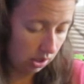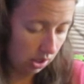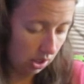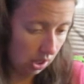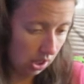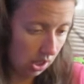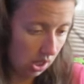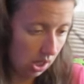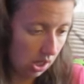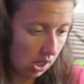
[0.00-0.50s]

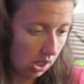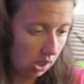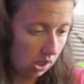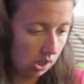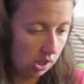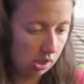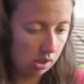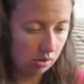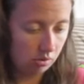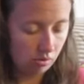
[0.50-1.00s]
Okay,
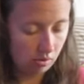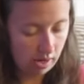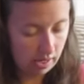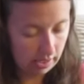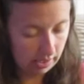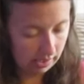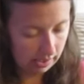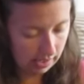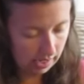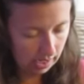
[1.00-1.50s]
so,
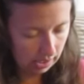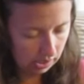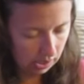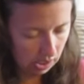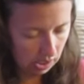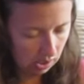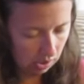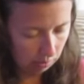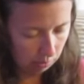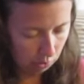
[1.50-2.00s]
and it says
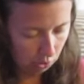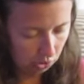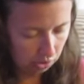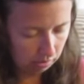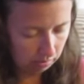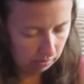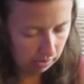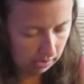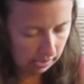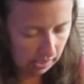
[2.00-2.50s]
here at the
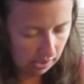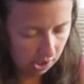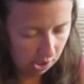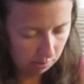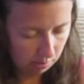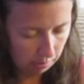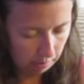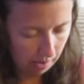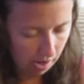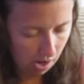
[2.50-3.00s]
bottom, designed
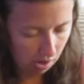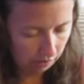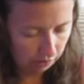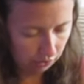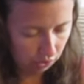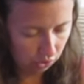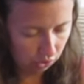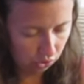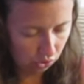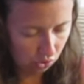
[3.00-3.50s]
to be part
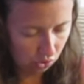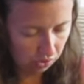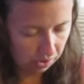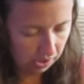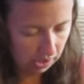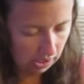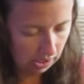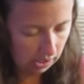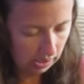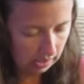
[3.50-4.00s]
of your dog's
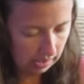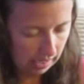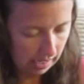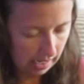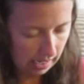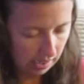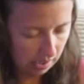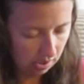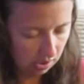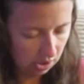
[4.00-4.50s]
daily
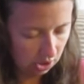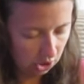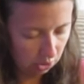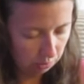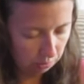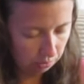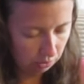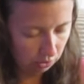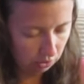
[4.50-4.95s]
diet, each